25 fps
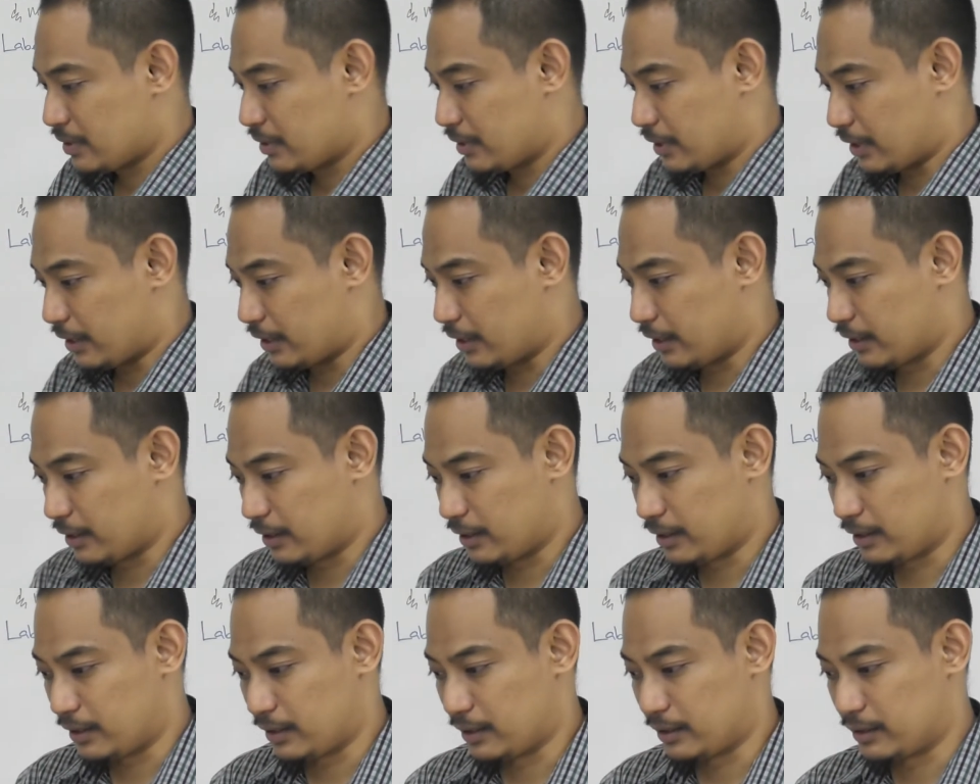
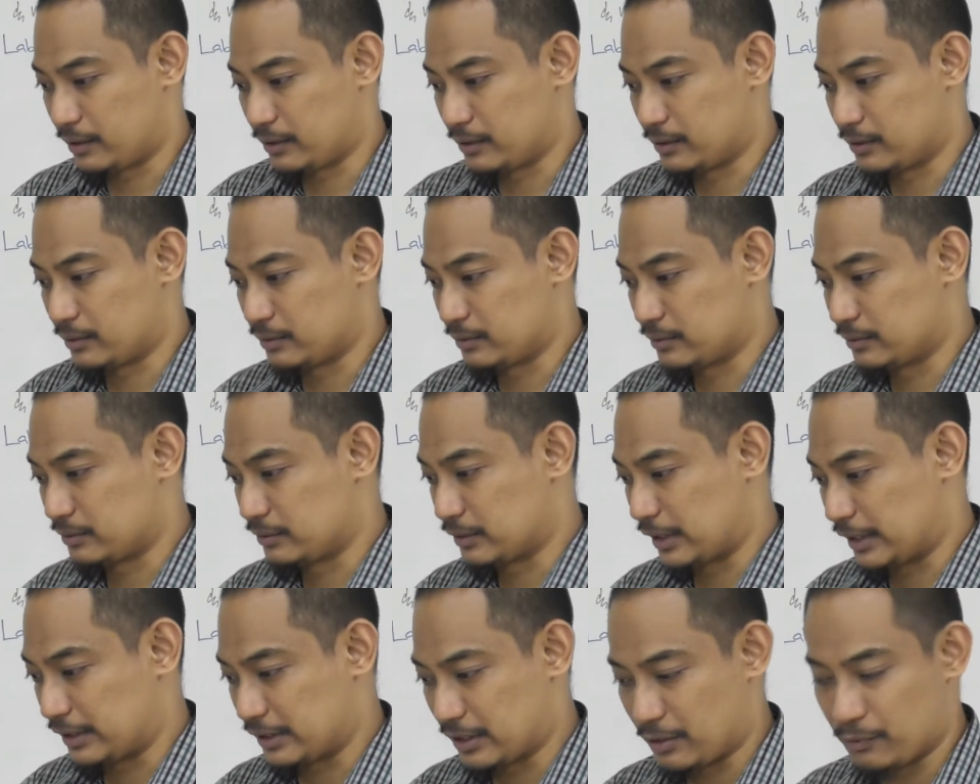And
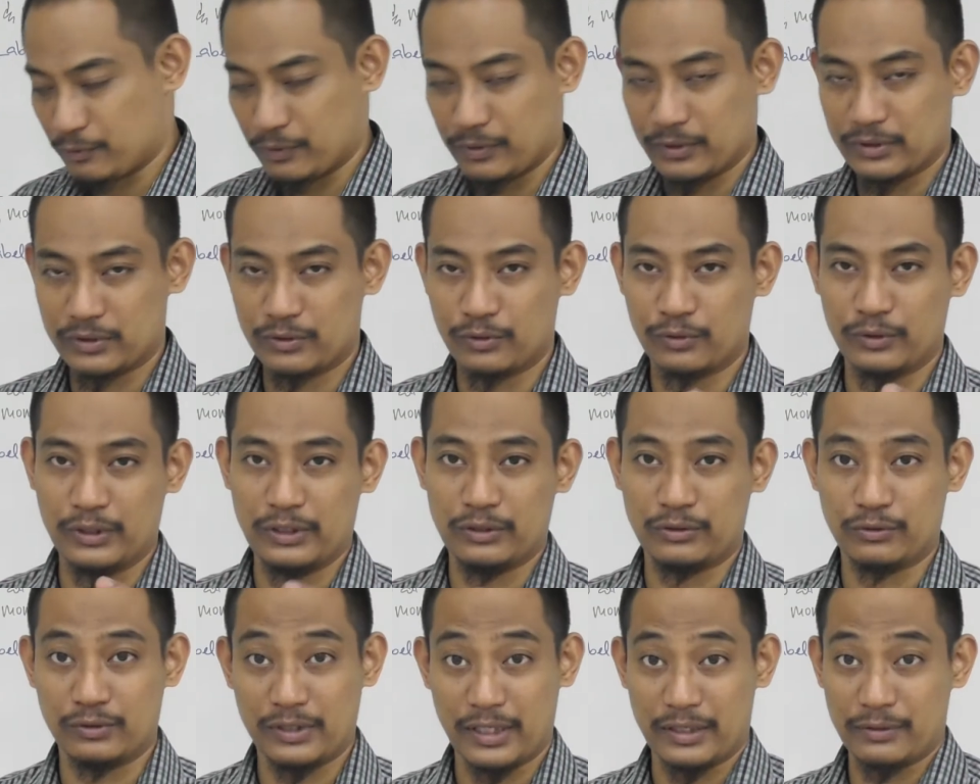right now we'll go
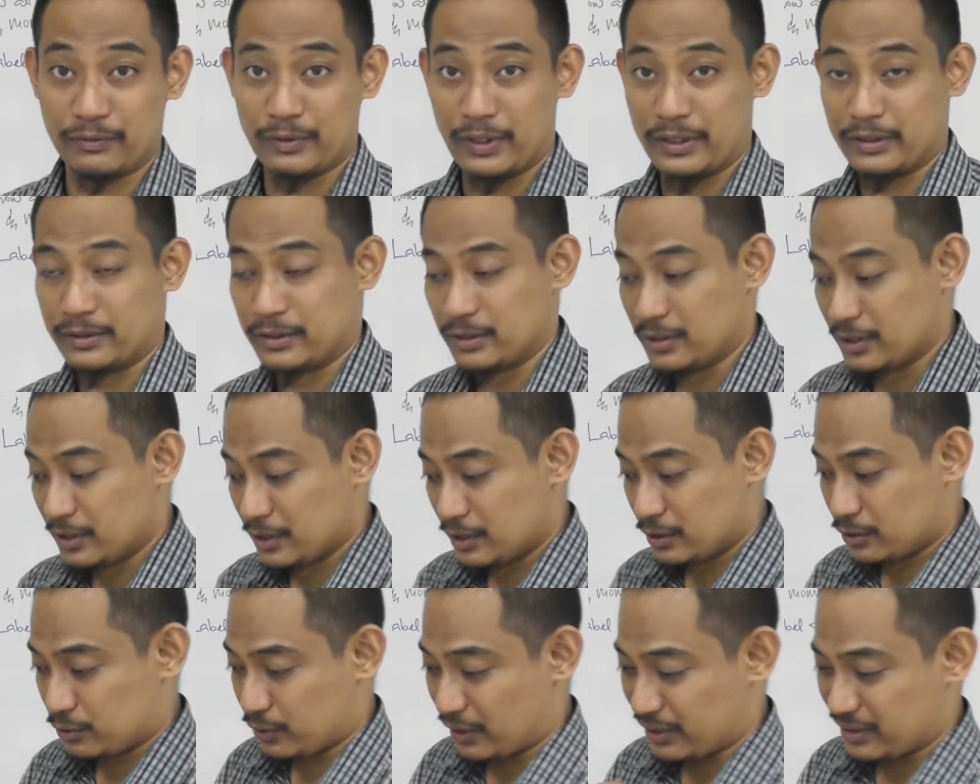into that one
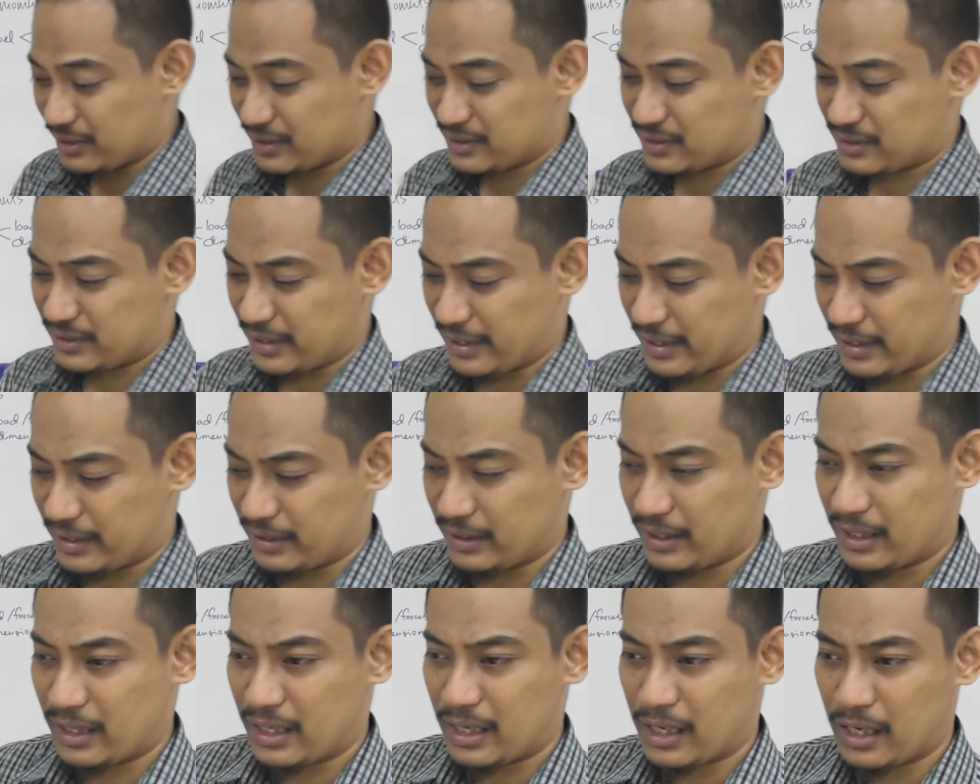to
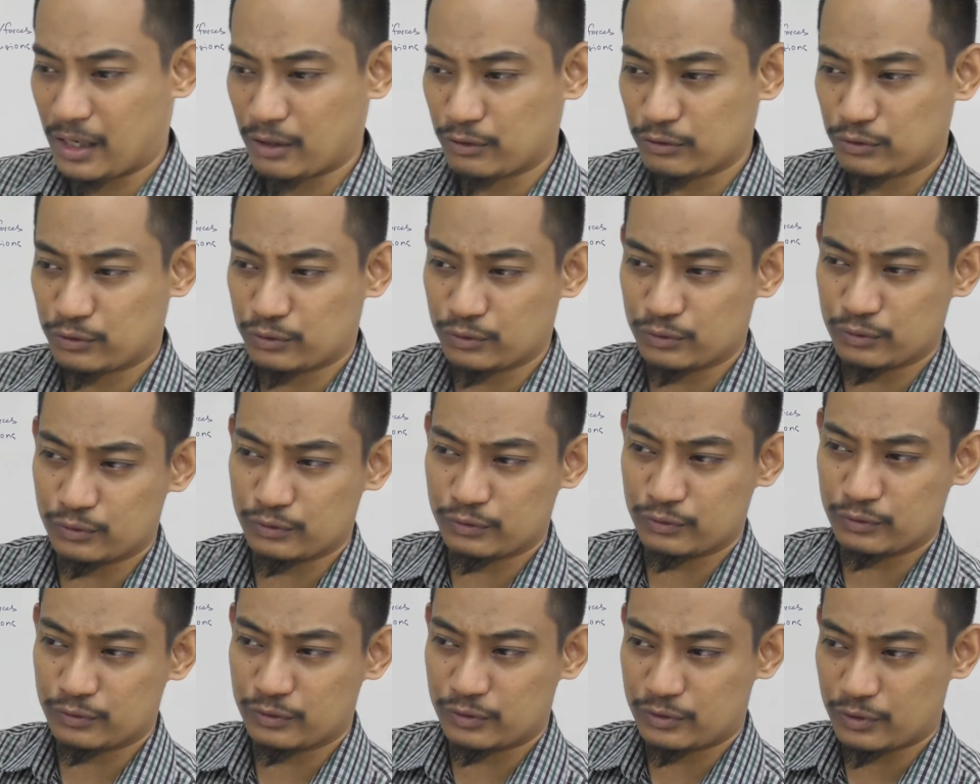understand how
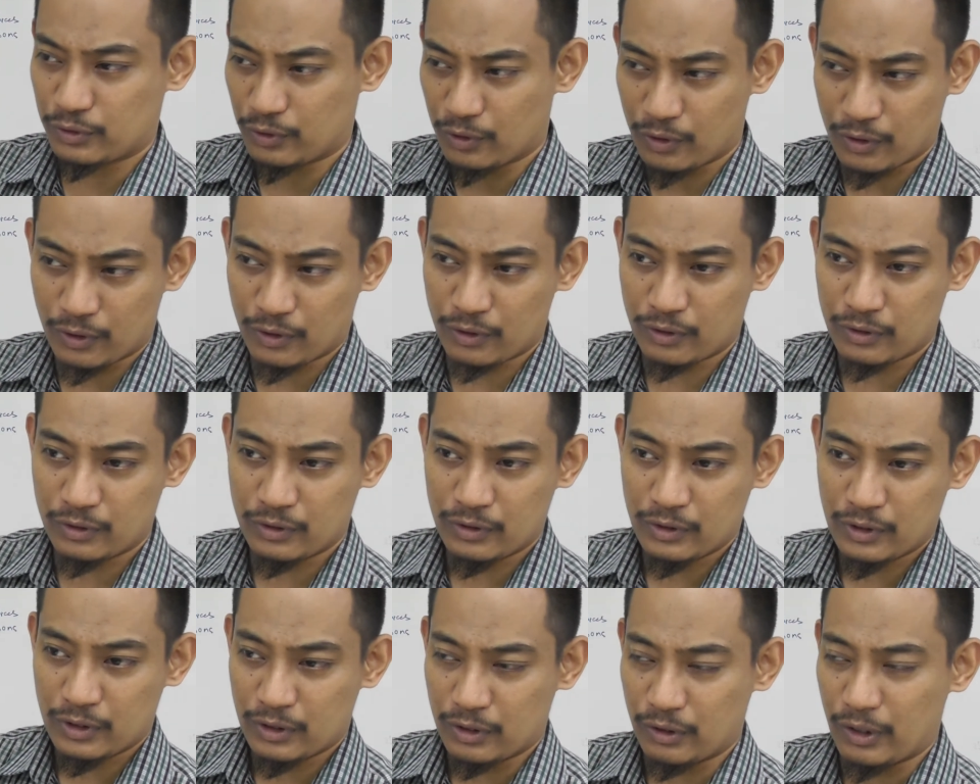to draw,
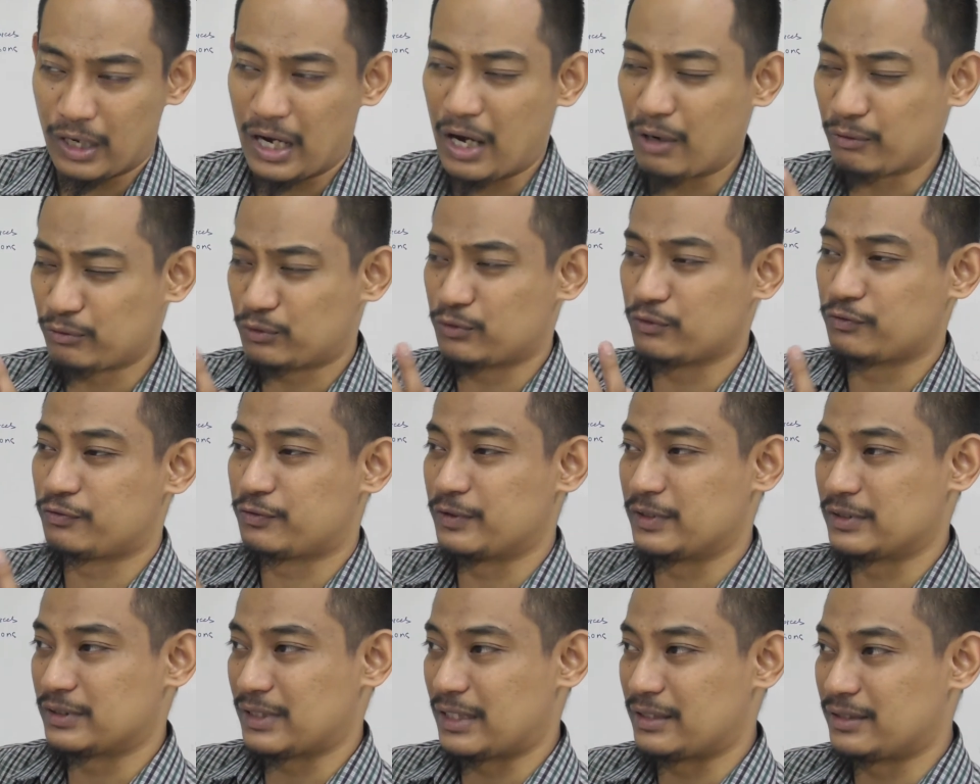or how to
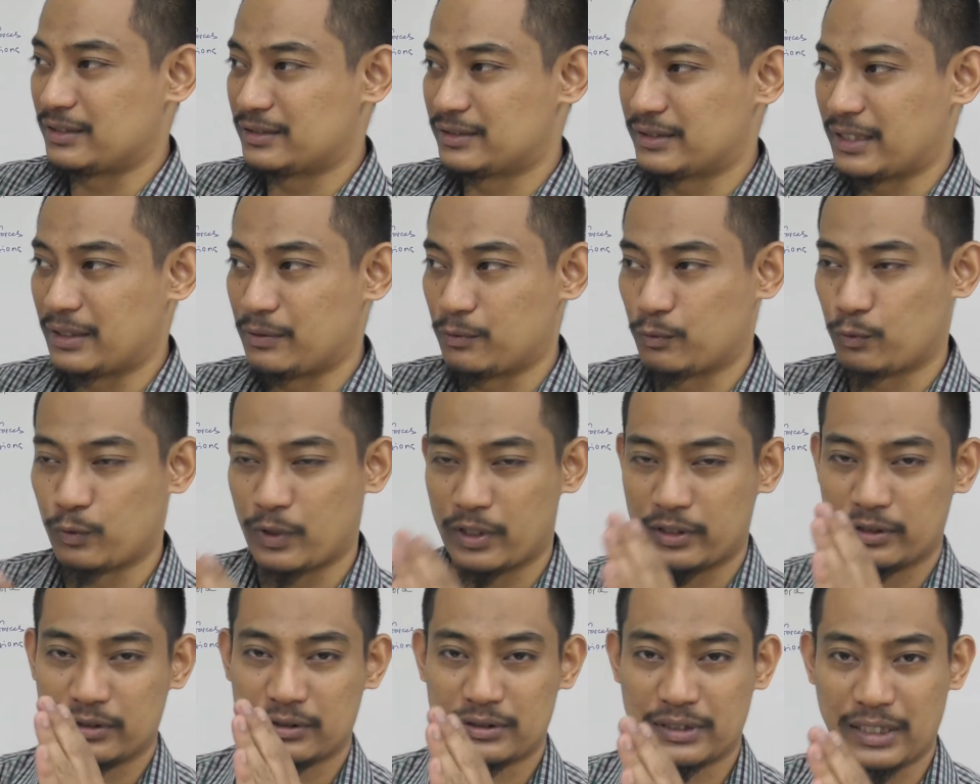first understand
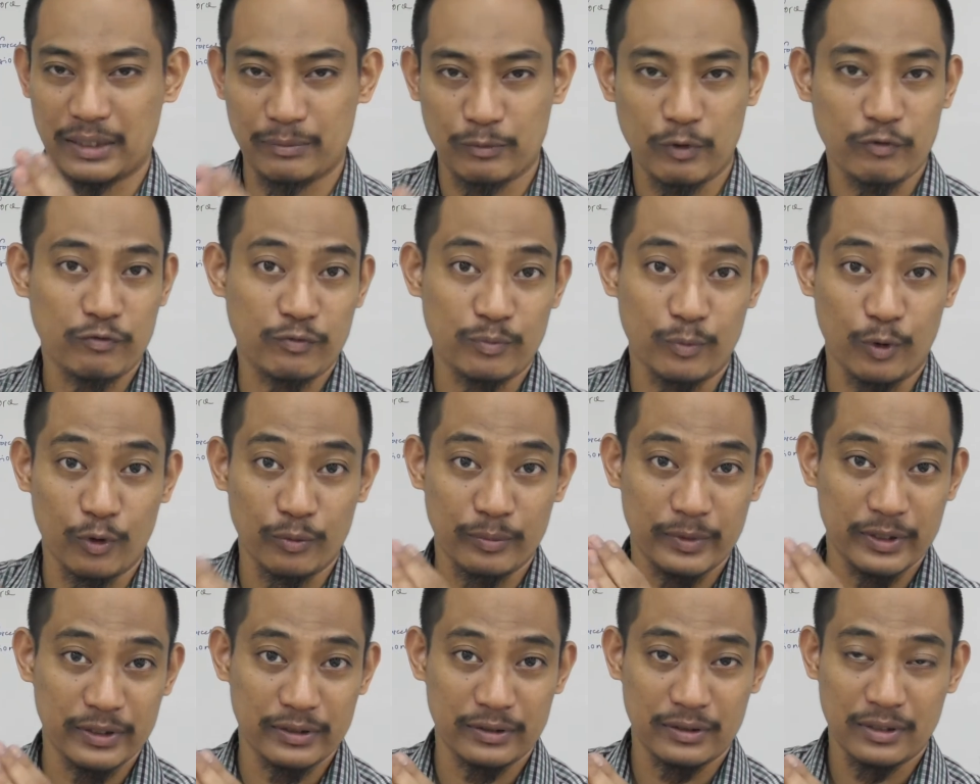what type of
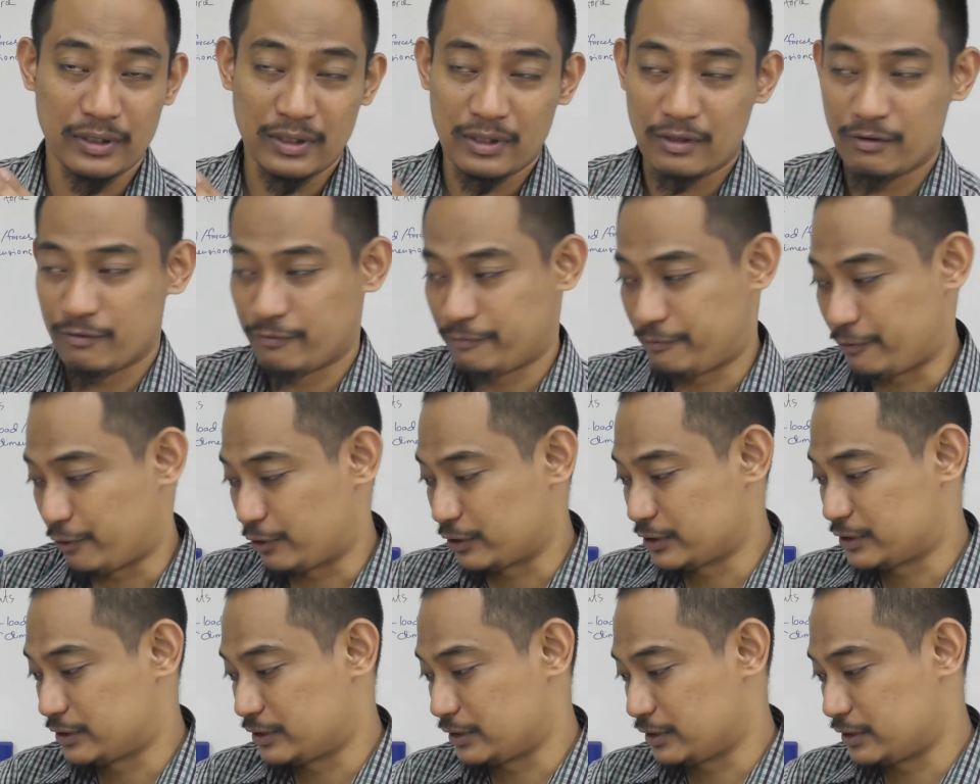moment,
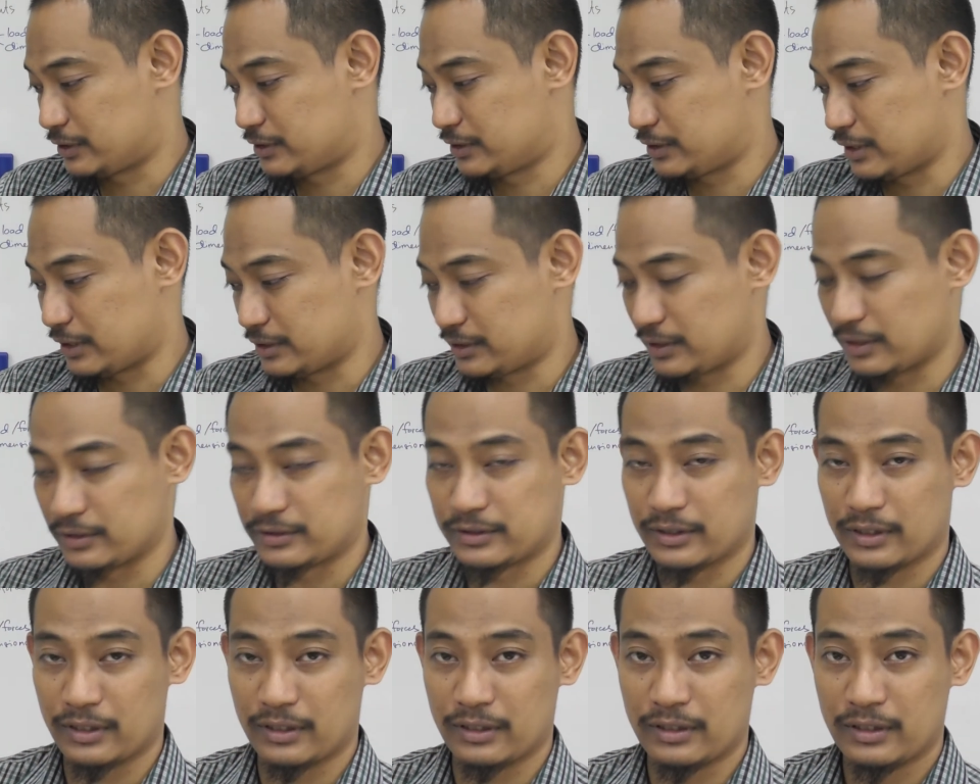forces,
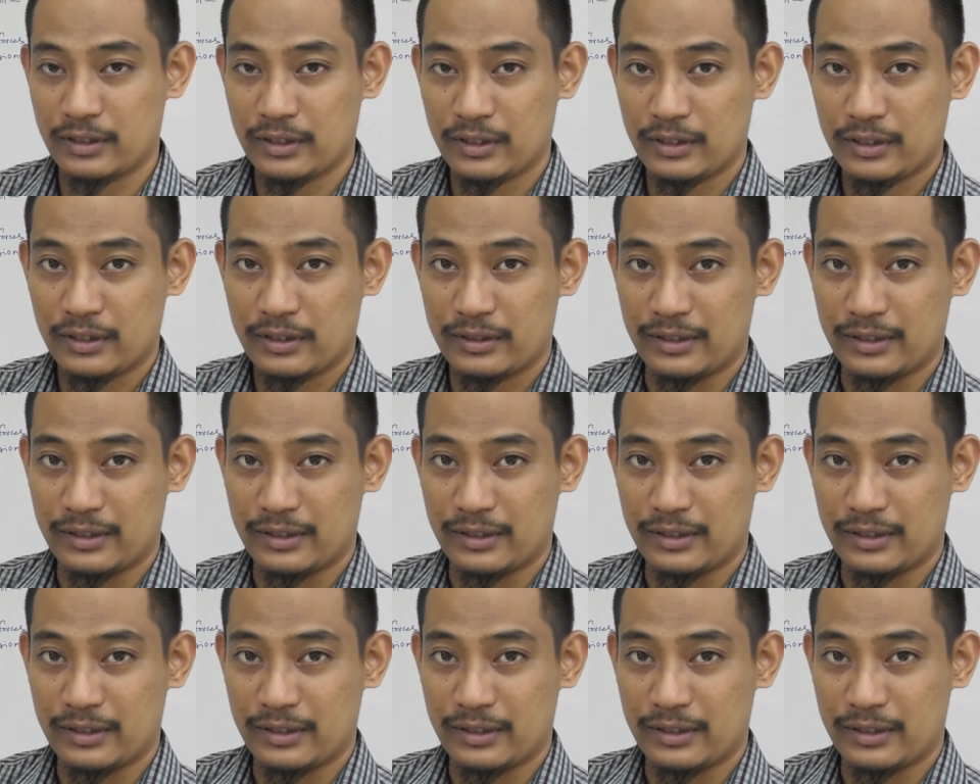etc.